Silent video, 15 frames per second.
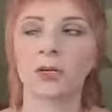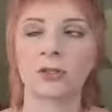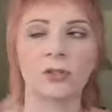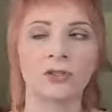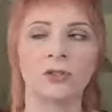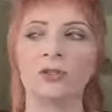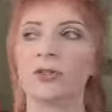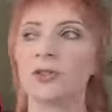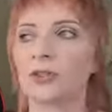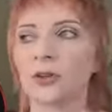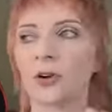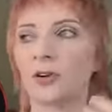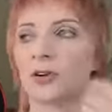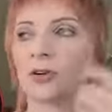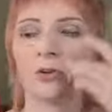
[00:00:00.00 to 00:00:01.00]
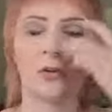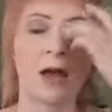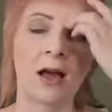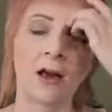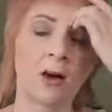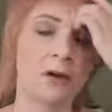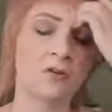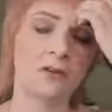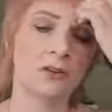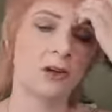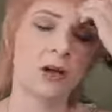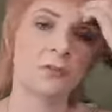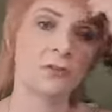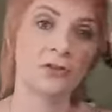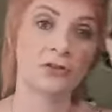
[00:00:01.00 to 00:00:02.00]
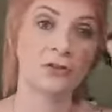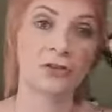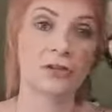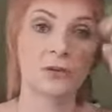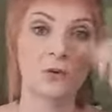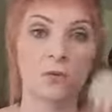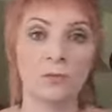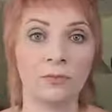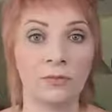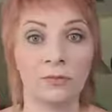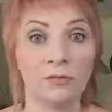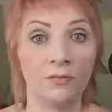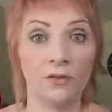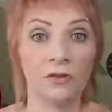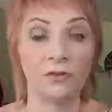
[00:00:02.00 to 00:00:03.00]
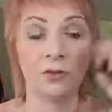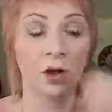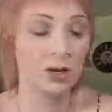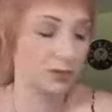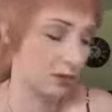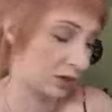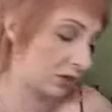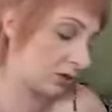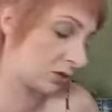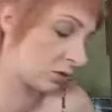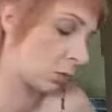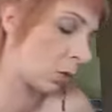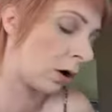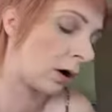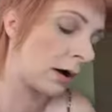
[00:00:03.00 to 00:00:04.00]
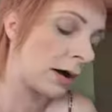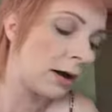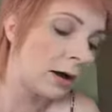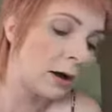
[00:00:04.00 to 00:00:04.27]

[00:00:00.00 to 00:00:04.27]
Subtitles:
as soon as you start to do that, oftentimes it just doesn't. You've lost it. It doesn't work.